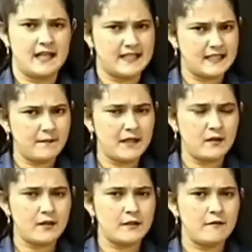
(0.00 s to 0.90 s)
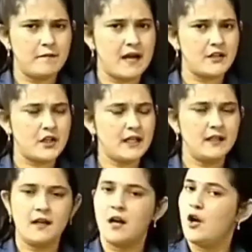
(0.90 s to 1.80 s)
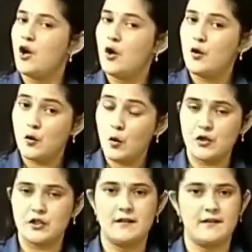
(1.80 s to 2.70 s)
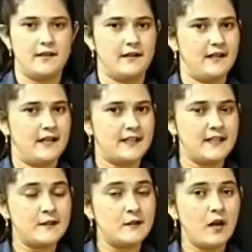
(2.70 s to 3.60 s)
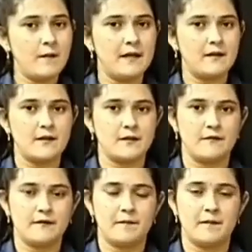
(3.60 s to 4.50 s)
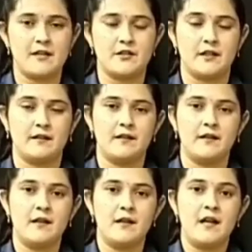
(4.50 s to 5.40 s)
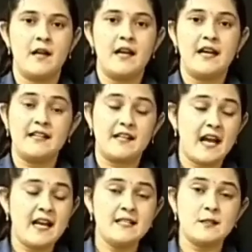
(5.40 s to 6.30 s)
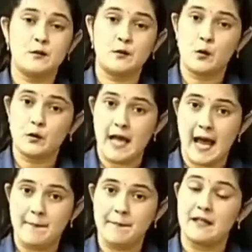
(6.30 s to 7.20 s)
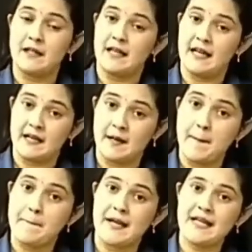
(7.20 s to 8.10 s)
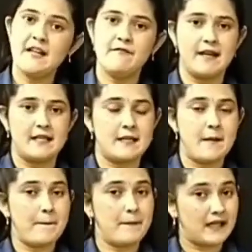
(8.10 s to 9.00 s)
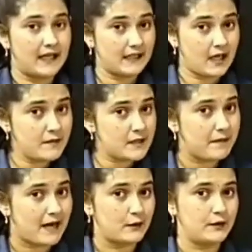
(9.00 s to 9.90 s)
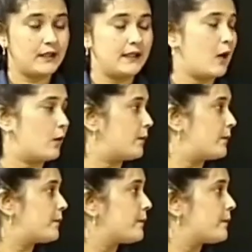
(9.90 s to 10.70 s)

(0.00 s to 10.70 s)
Is it because of magic? No, children, it is not because of magic. He tries to throw the apple in many ways, but it comes back to the ground.